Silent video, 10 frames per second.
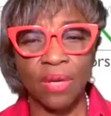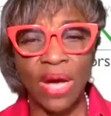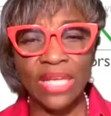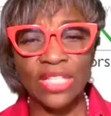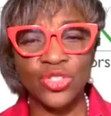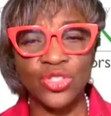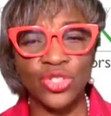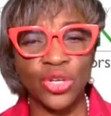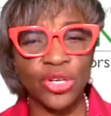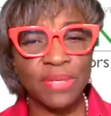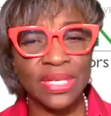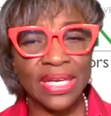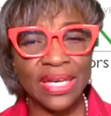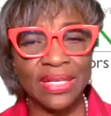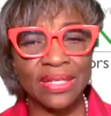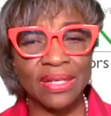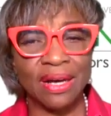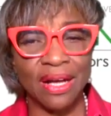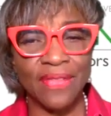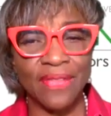While his journey began
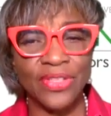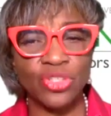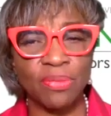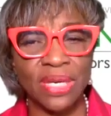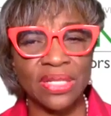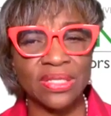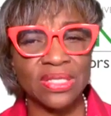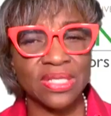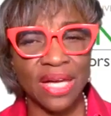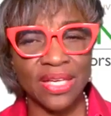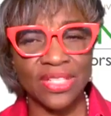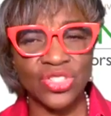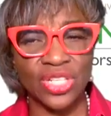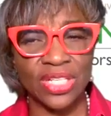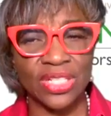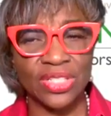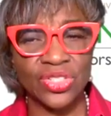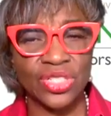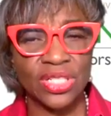on the Jamaican Stock Exchange,